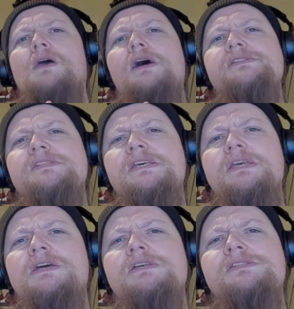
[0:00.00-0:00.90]
I
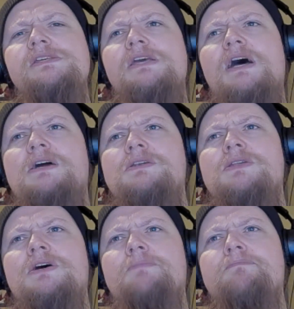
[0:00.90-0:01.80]
see,
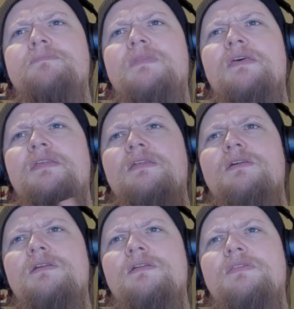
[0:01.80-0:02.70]
and
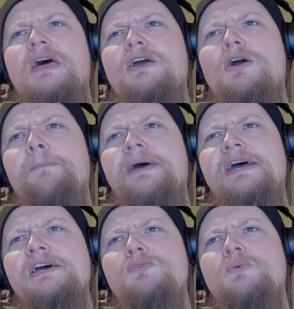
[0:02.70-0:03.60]
that
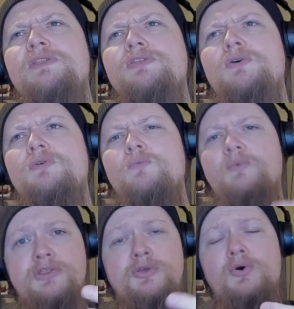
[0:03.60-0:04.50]
compared with
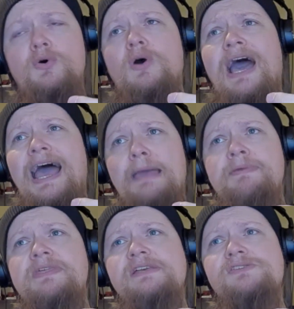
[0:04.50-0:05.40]
your
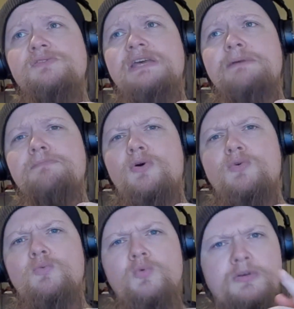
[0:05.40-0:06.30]
hypothetical dam
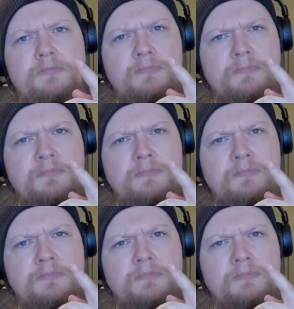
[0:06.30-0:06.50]
mode would